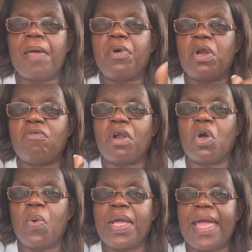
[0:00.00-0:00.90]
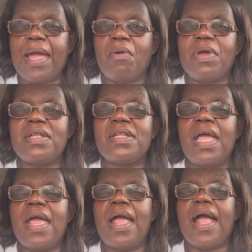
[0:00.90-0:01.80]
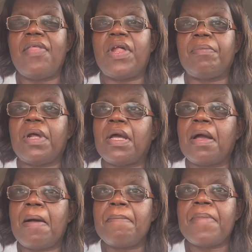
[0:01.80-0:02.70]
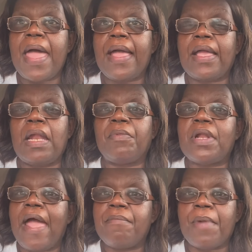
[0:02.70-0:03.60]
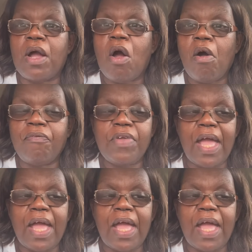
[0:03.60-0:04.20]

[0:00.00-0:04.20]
I'm going to run a quick errand, and then I'm going to come back, and I'm going to have my coffee.